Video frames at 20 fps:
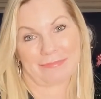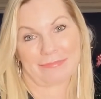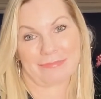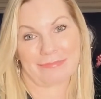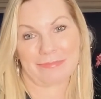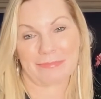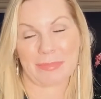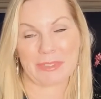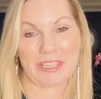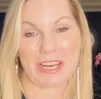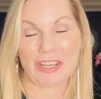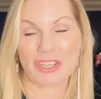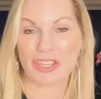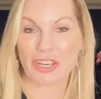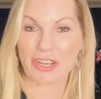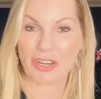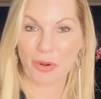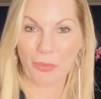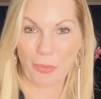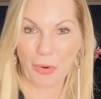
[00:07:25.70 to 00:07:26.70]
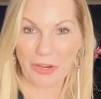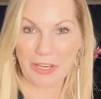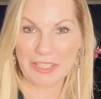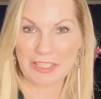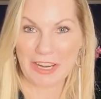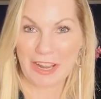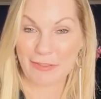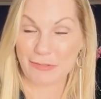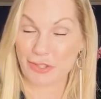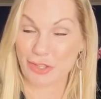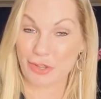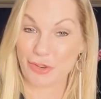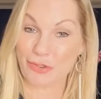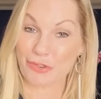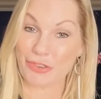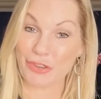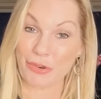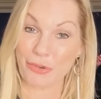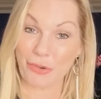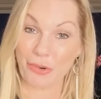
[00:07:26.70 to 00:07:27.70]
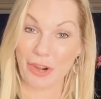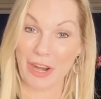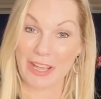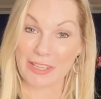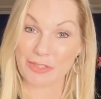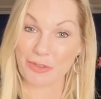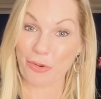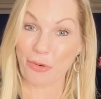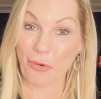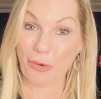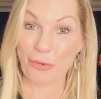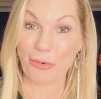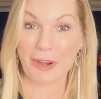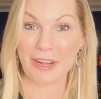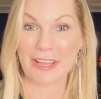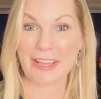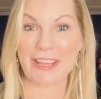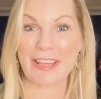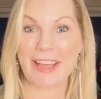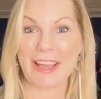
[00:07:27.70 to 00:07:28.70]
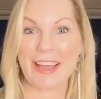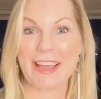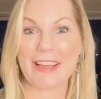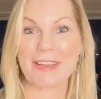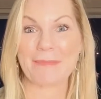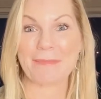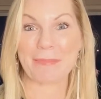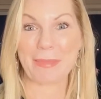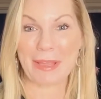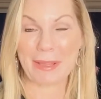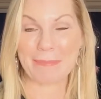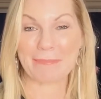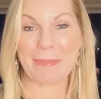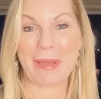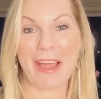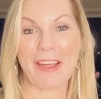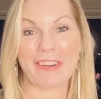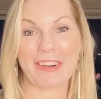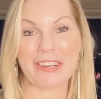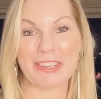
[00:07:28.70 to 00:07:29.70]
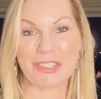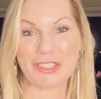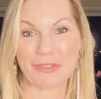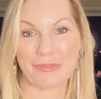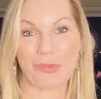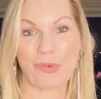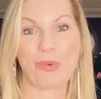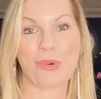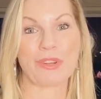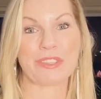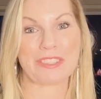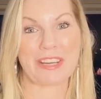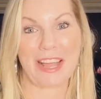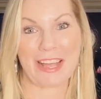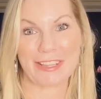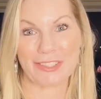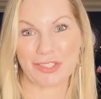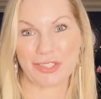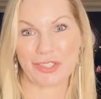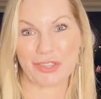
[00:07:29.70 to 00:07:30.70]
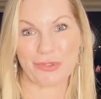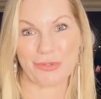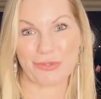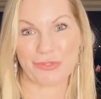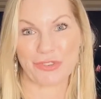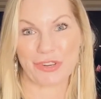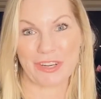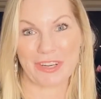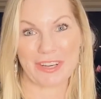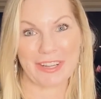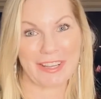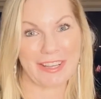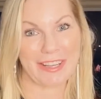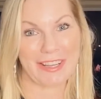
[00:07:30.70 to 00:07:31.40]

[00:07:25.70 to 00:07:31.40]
potentially not wanting to have children or has already been married, divorced, has children,